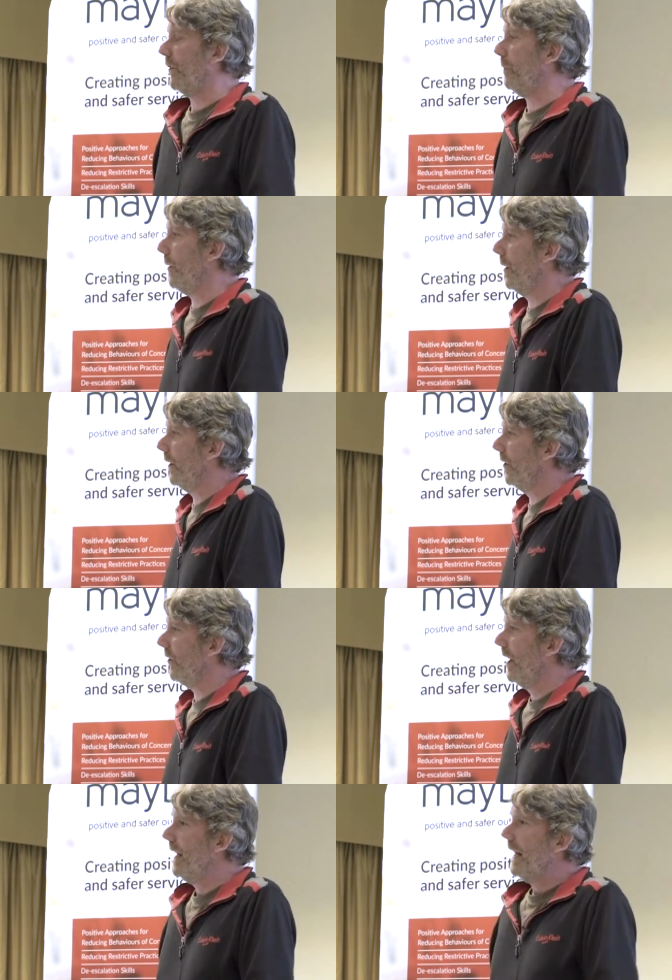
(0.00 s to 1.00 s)
experience
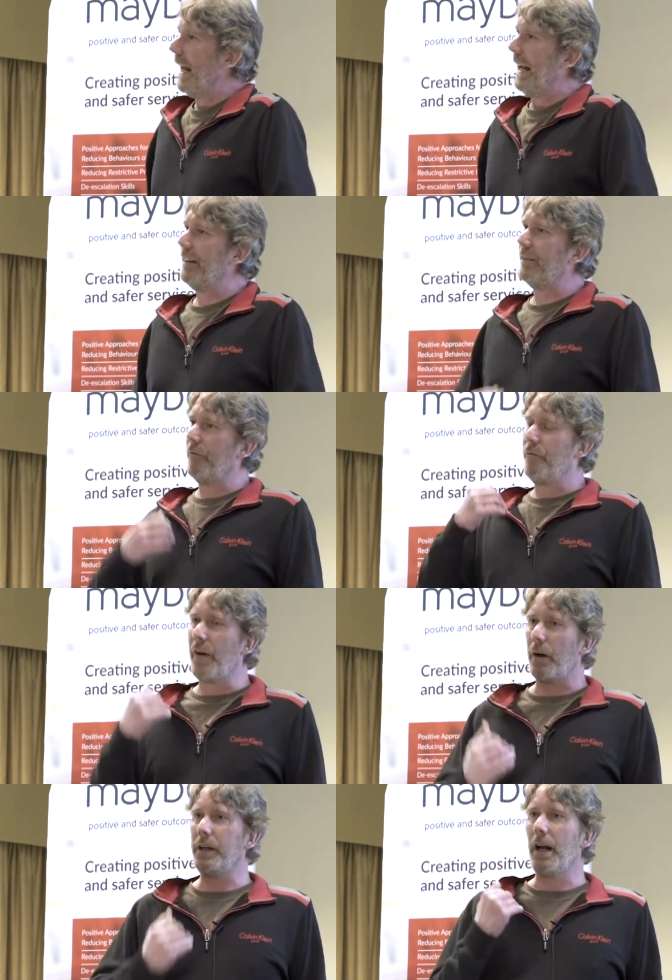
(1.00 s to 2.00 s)
is
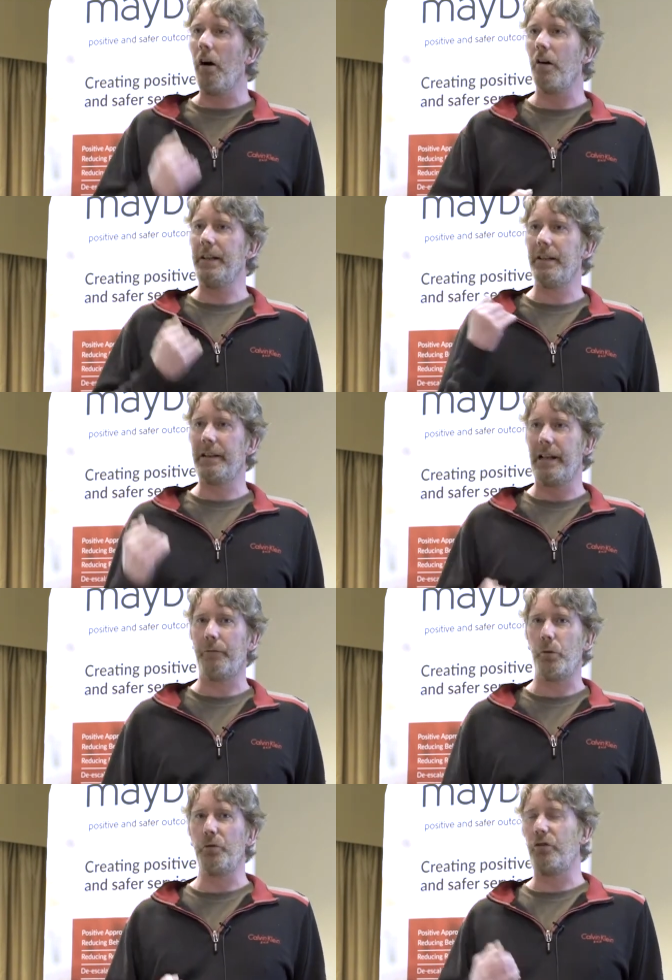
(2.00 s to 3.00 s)
very heightened
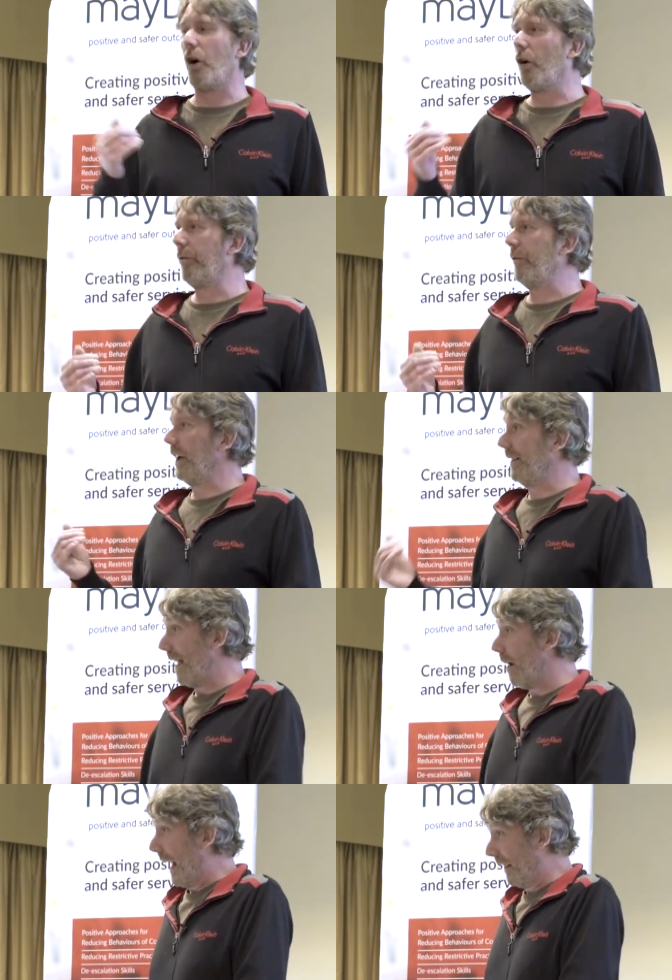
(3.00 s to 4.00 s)
levels of
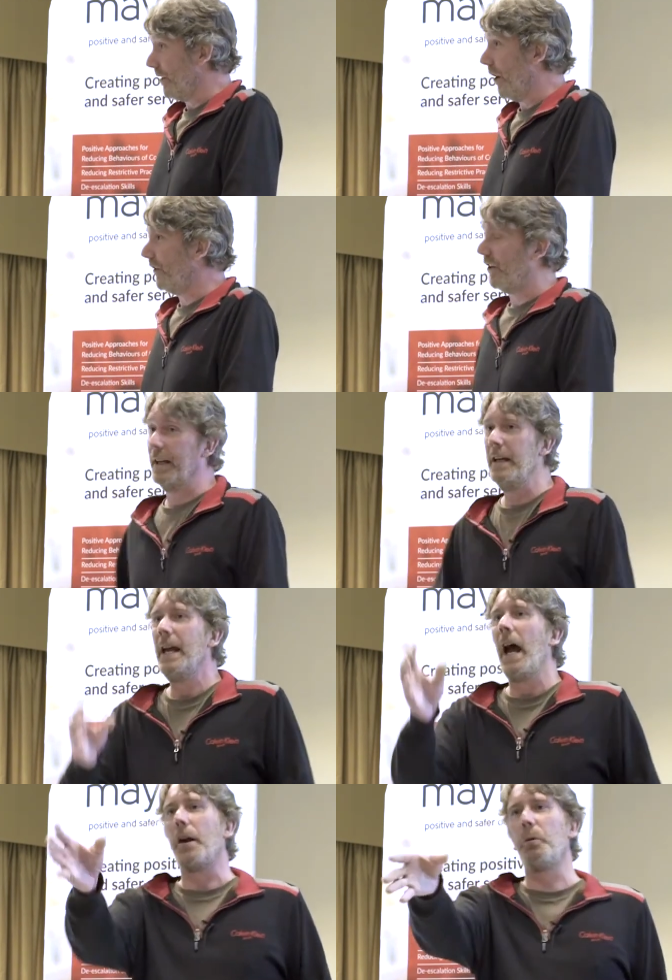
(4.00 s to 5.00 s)
anxiety.
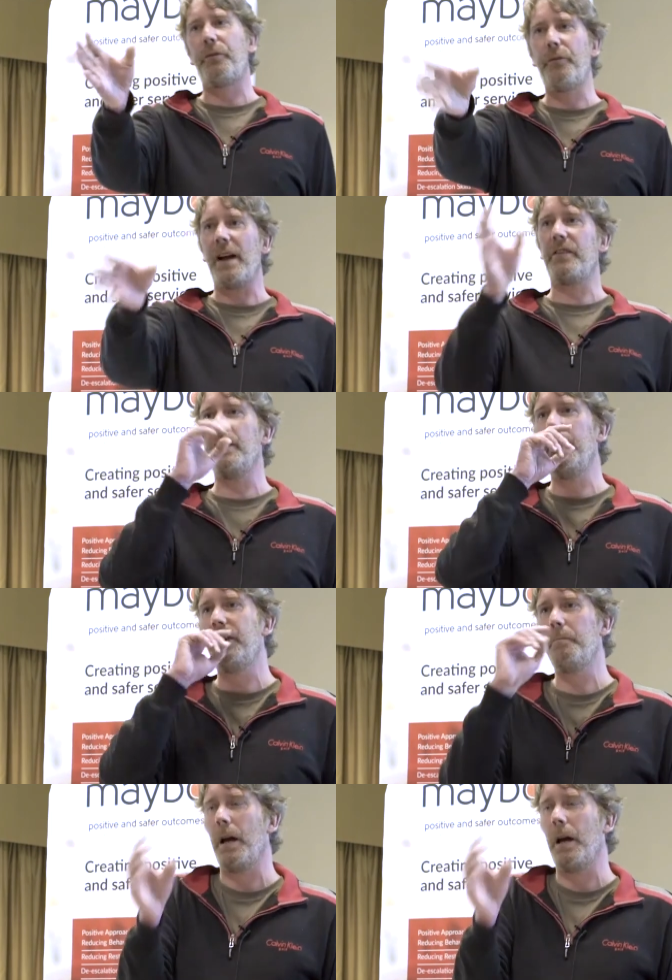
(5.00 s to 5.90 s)
And I was fascinated,